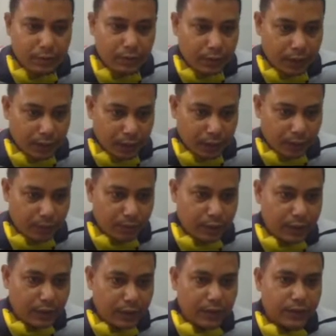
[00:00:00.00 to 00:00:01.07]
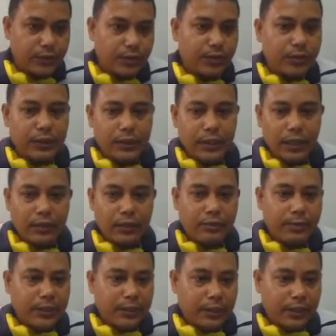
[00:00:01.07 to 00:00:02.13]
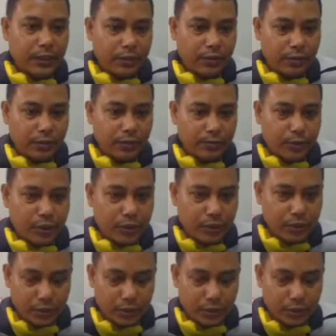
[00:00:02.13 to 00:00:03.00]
accordingly. So there will be 3 columns.